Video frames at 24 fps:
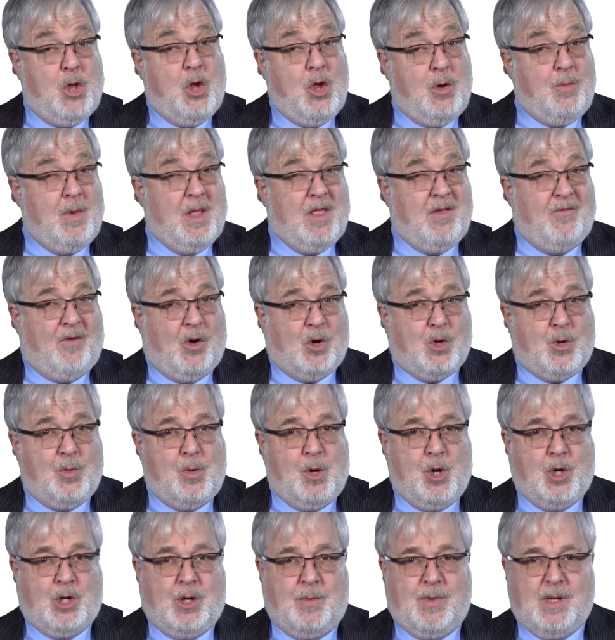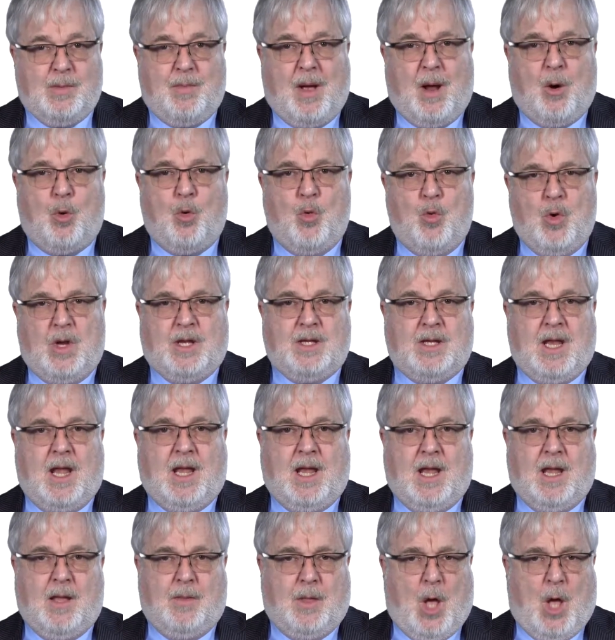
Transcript: third myth of entrepreneurship is about risk-taking,